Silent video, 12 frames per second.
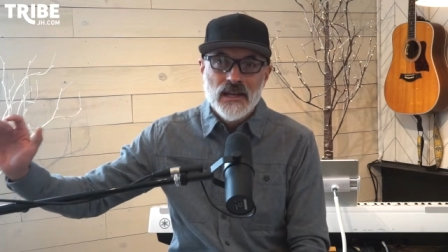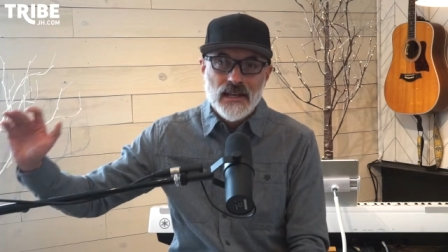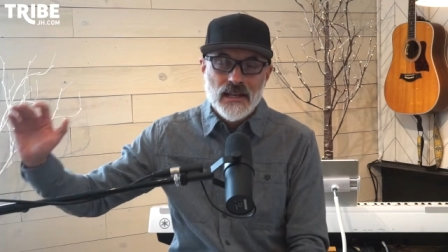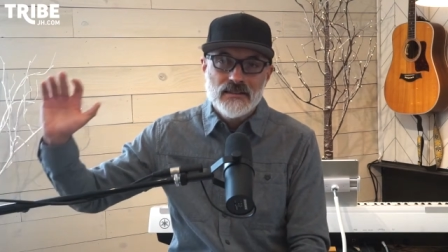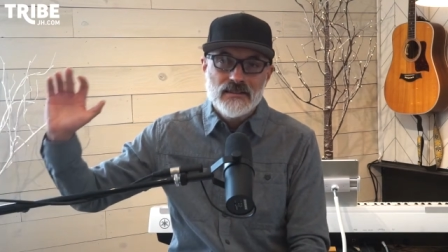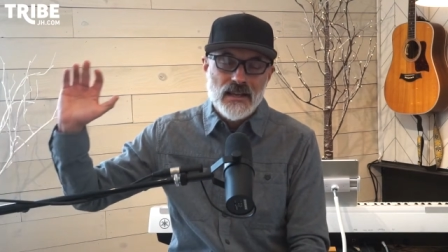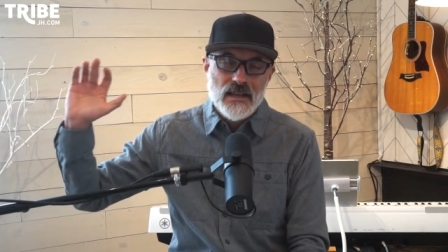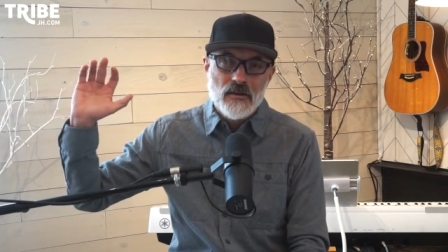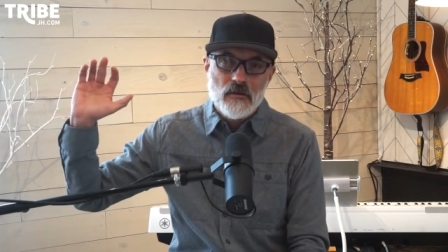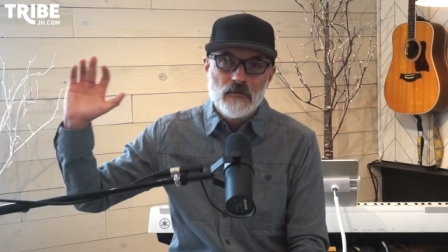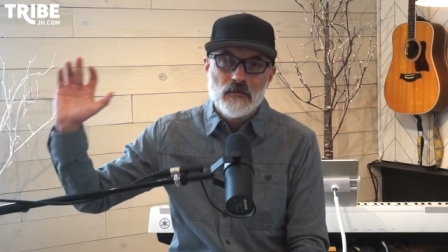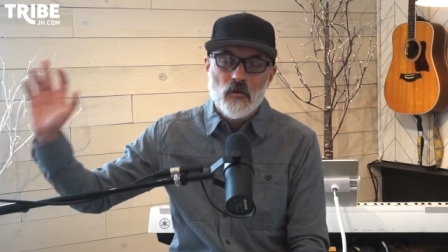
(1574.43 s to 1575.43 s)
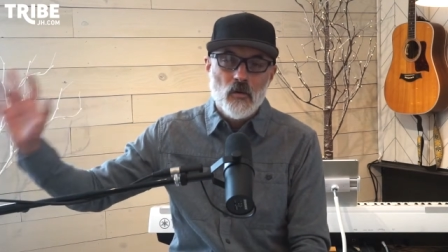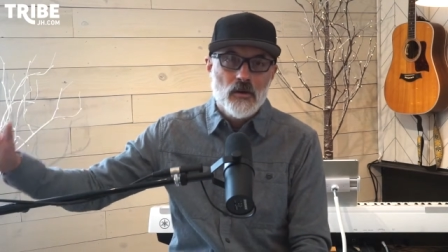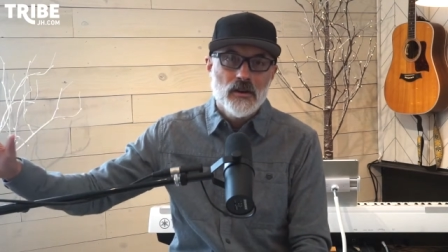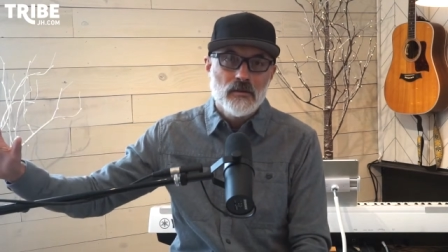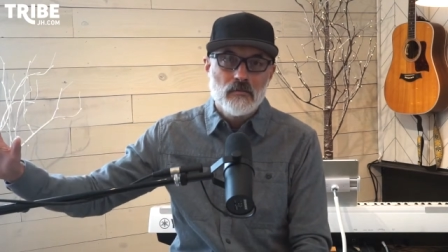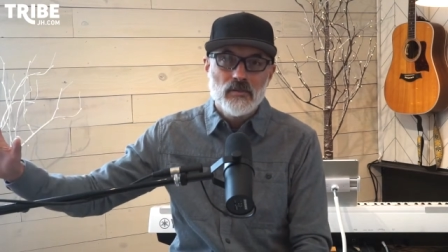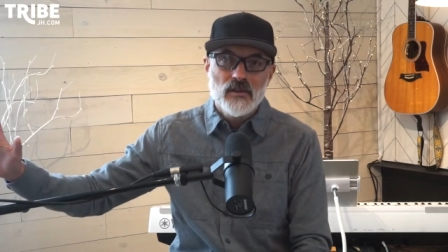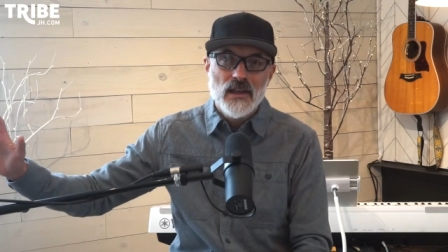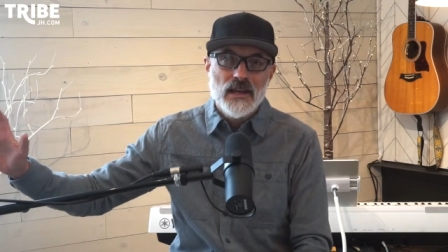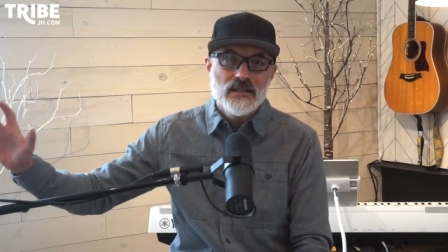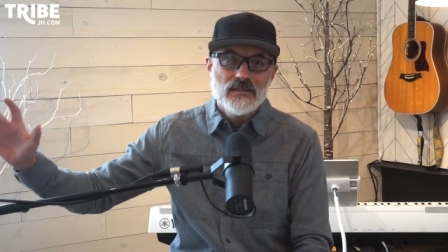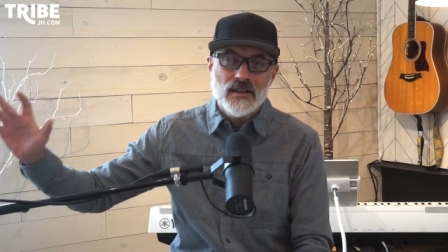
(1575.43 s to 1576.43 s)
He's in a foreign
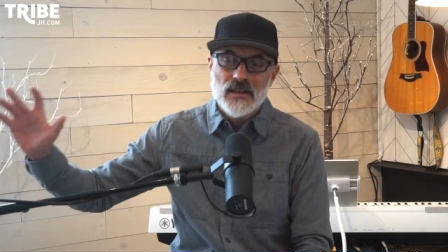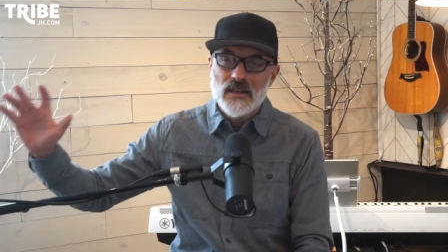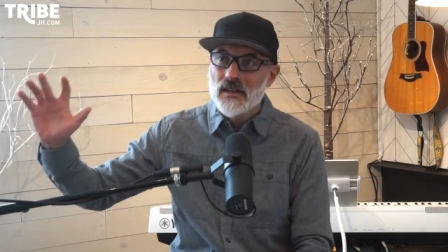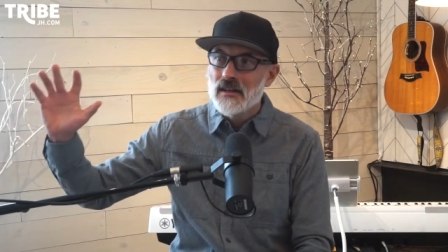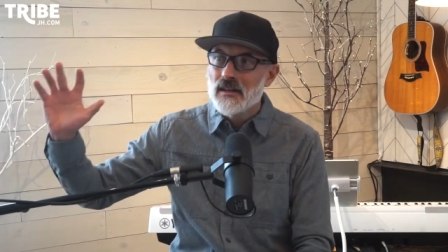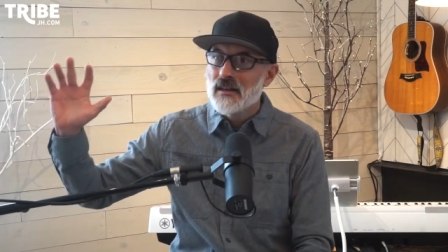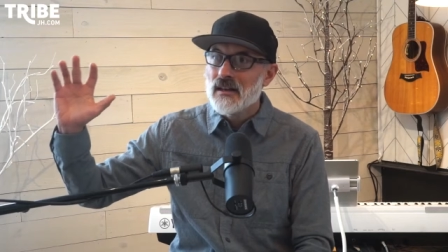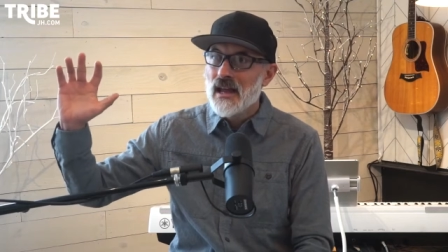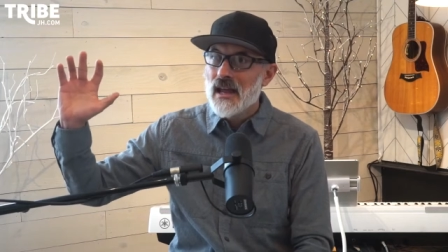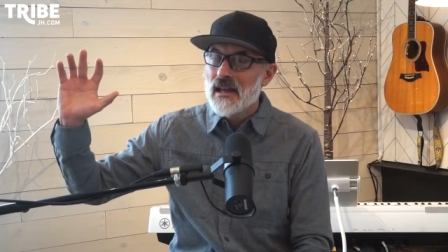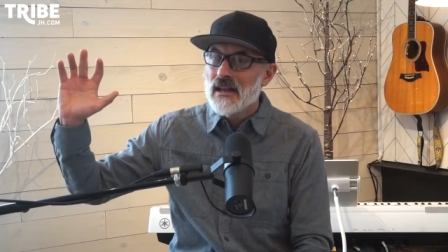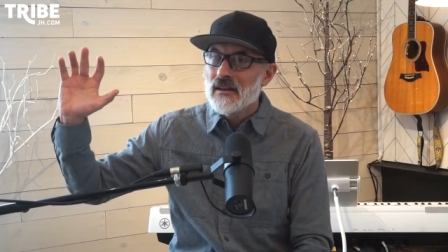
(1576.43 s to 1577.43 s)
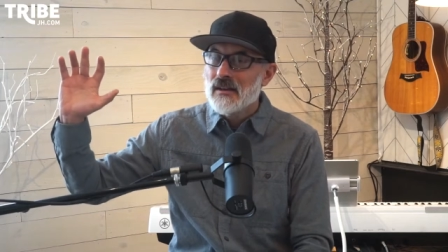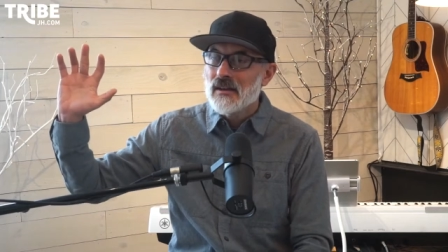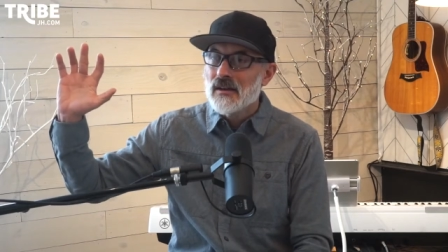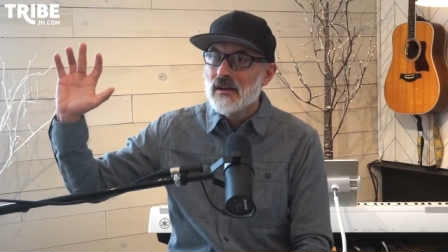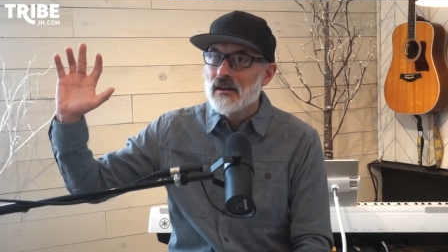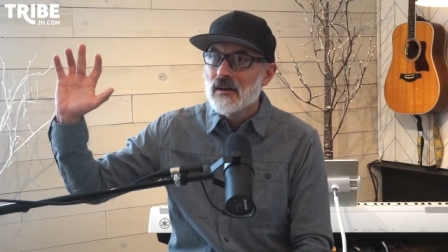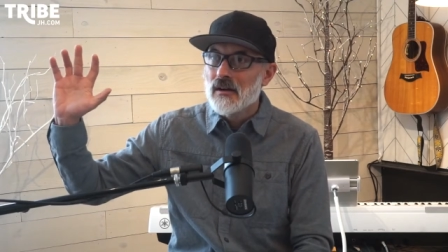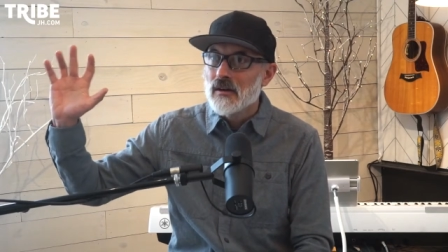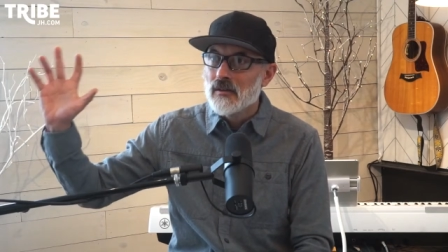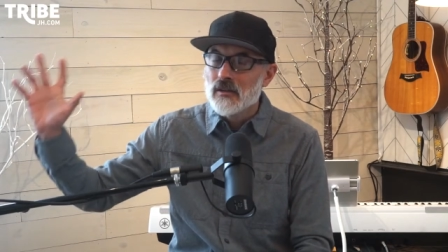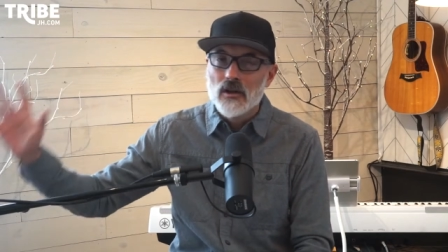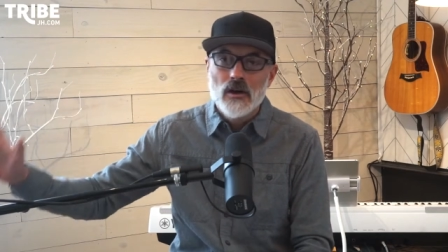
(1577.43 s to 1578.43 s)
place and, and
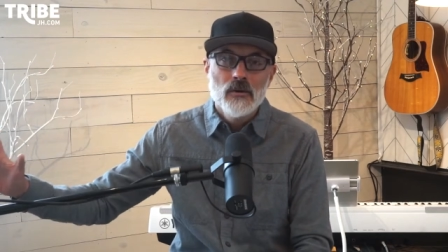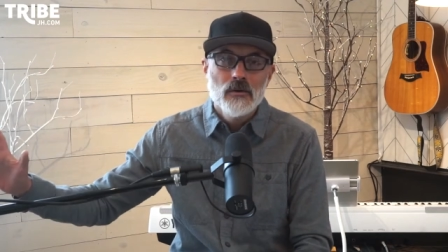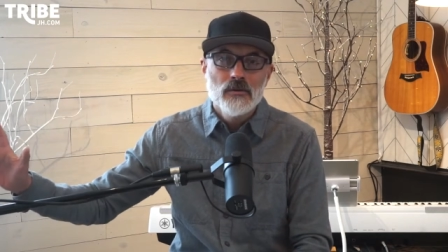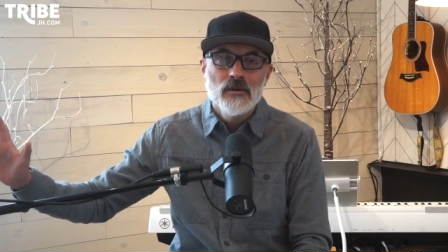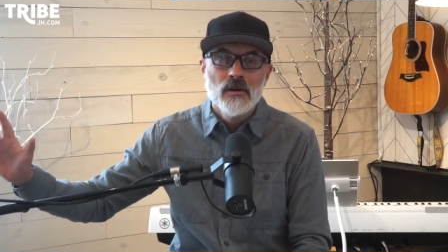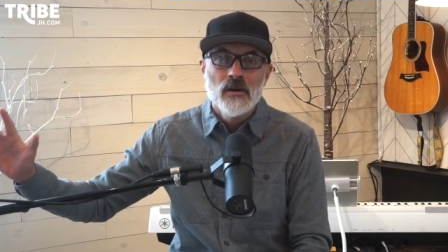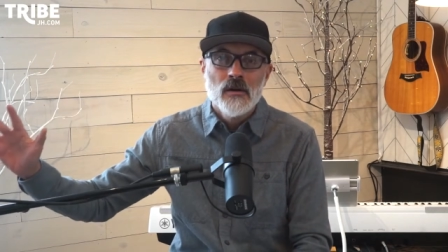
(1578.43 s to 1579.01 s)
alone